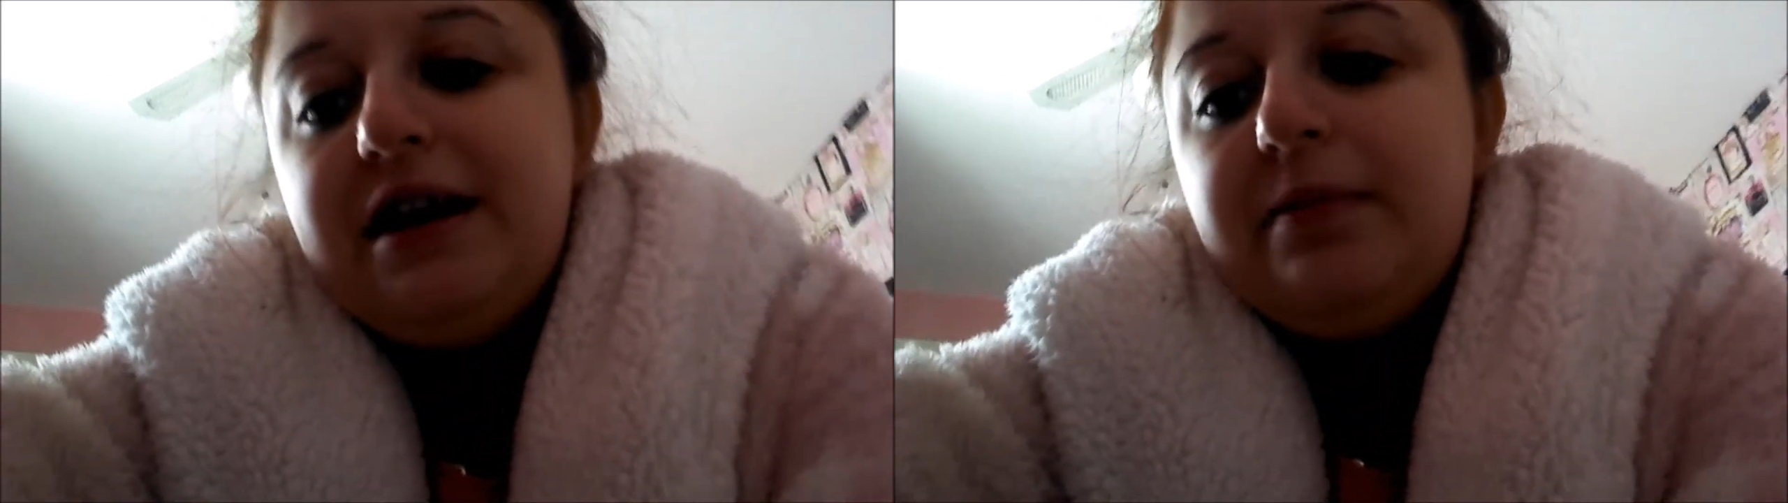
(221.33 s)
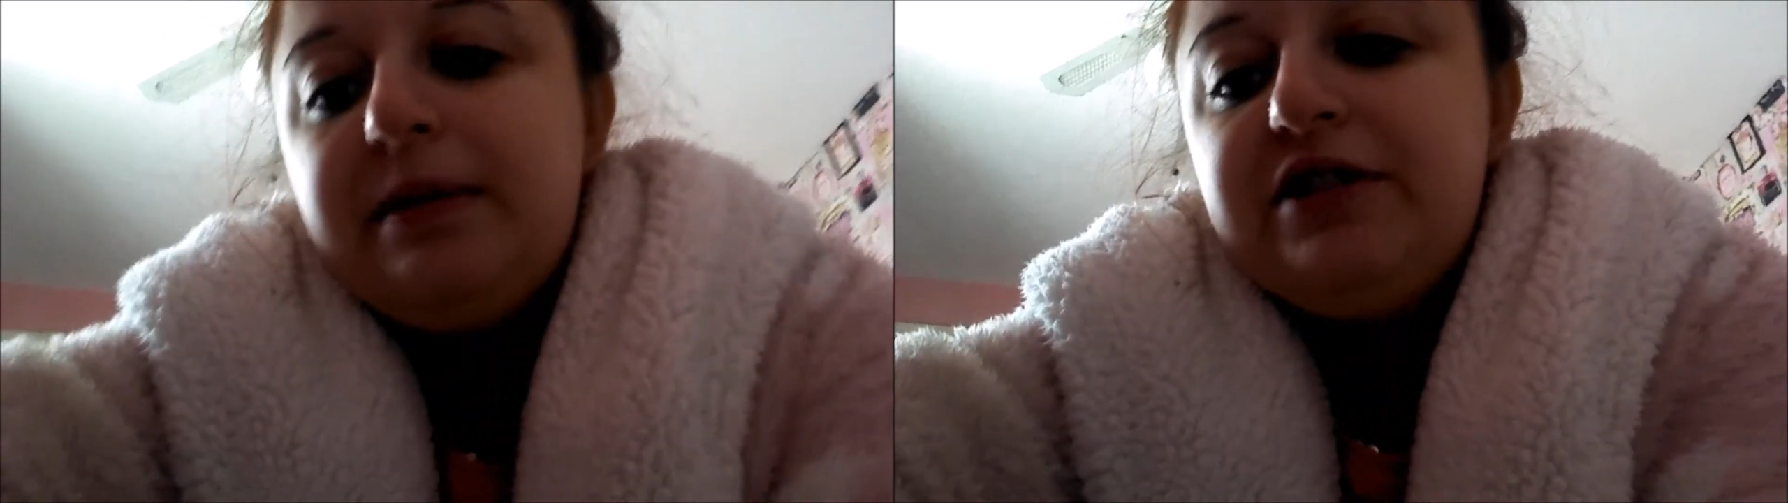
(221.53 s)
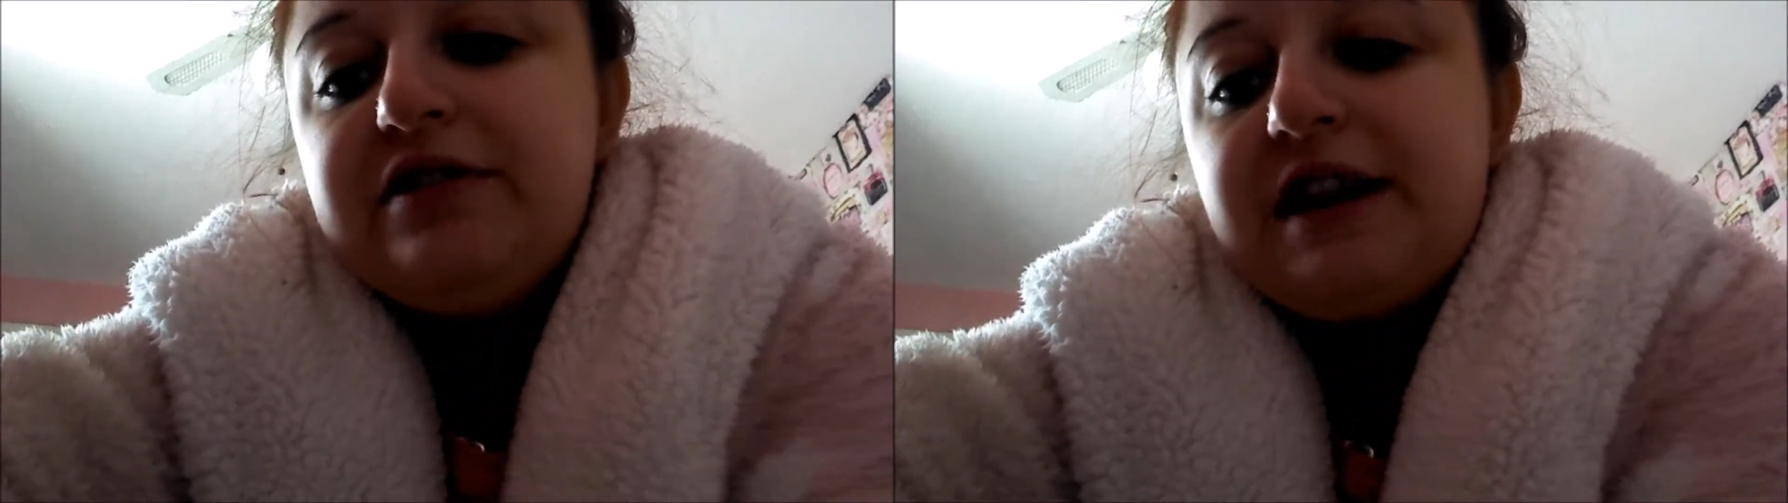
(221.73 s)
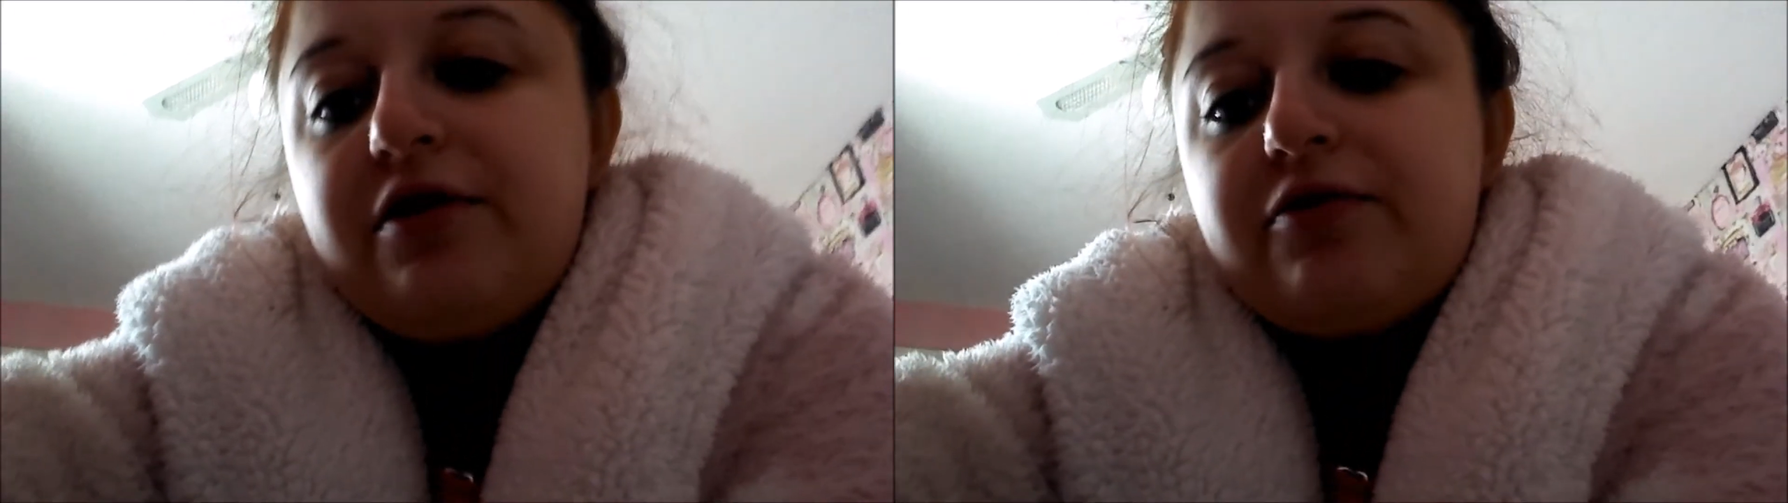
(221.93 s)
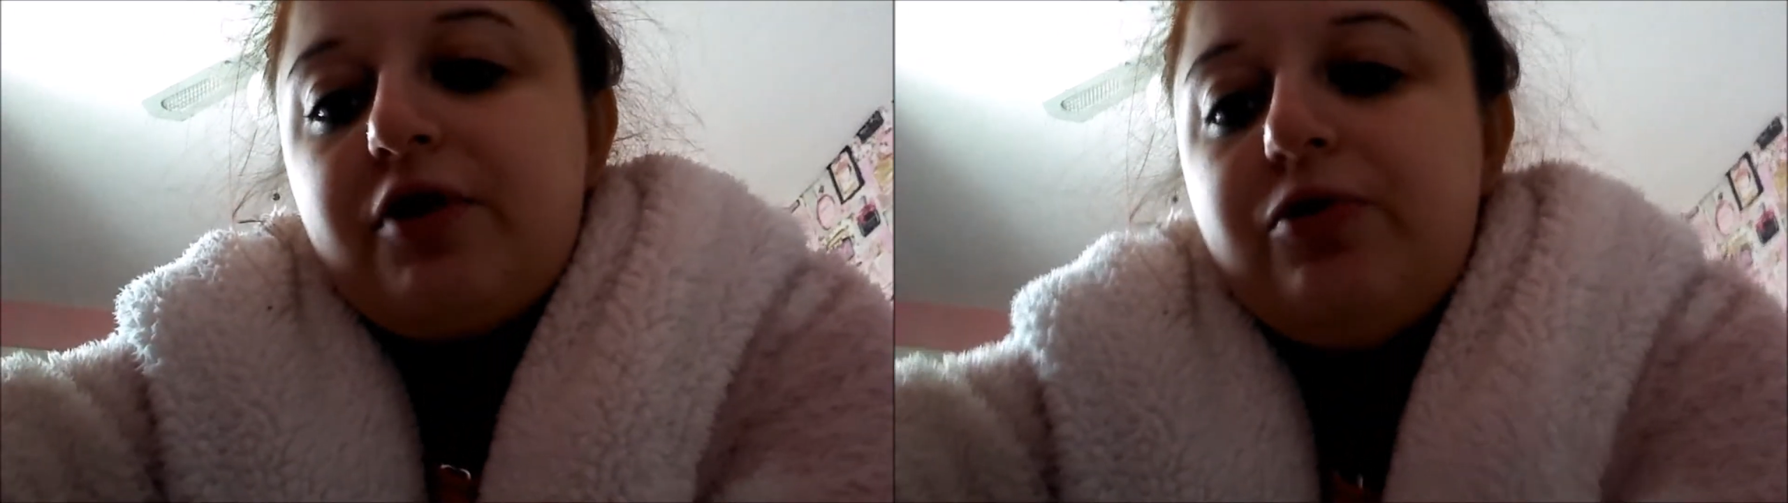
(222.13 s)
Let me just get
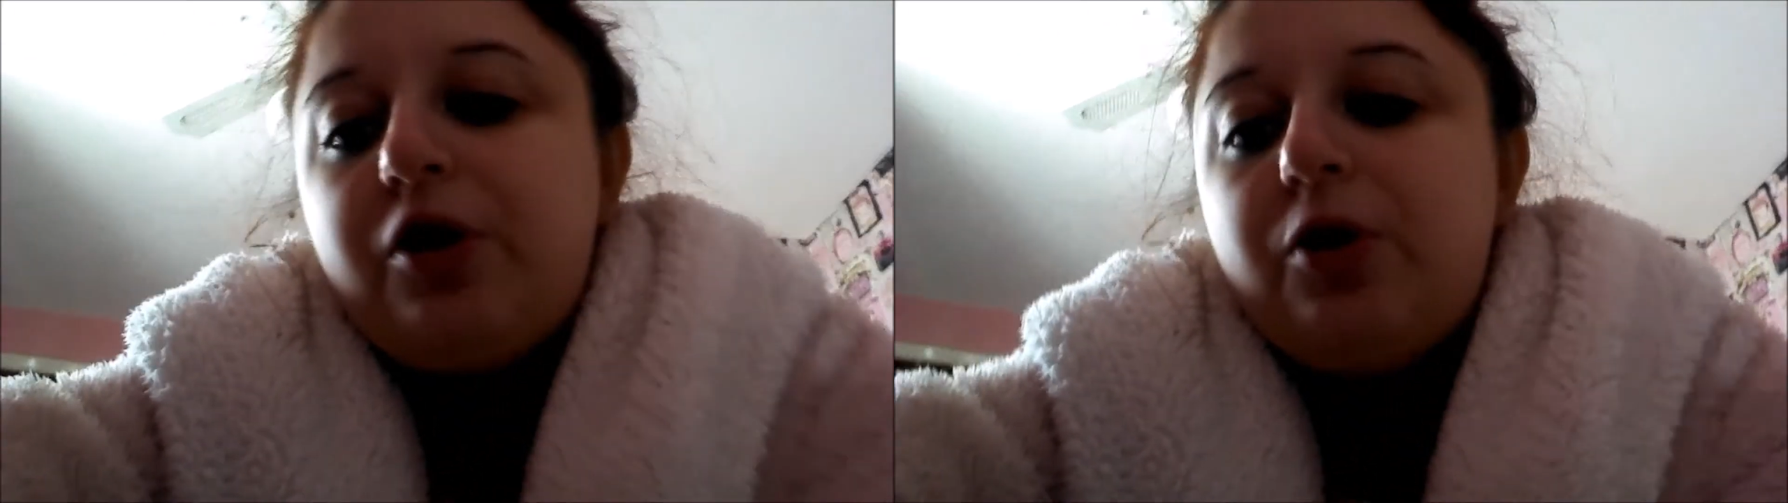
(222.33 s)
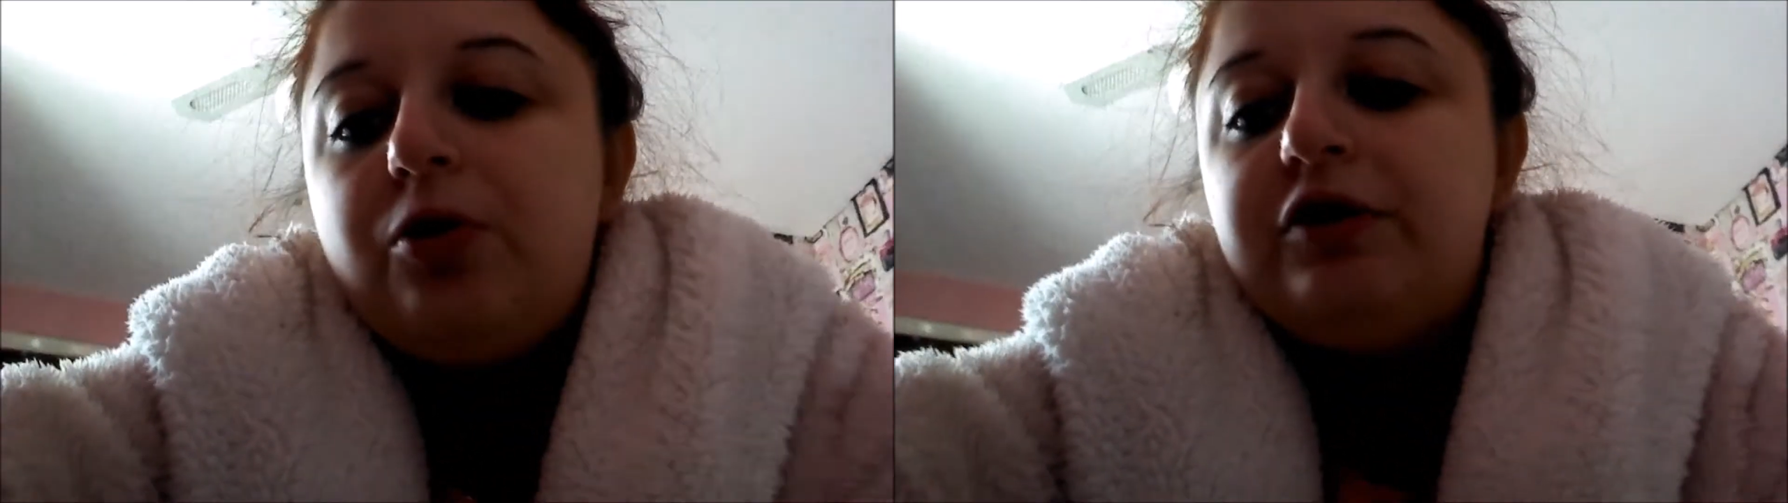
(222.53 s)
the rose gold